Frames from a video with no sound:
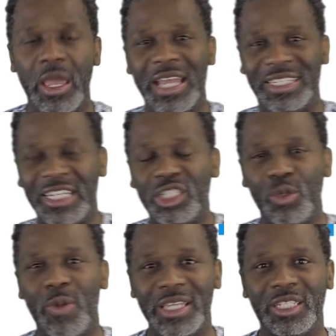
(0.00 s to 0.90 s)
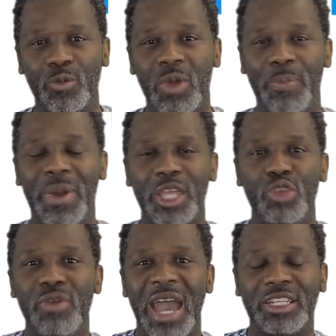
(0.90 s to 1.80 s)
a situation whereby
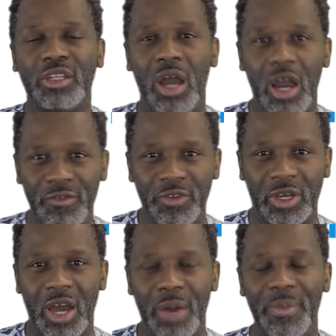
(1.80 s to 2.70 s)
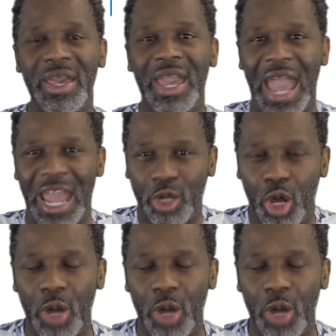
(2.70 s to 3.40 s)
you had to overcome an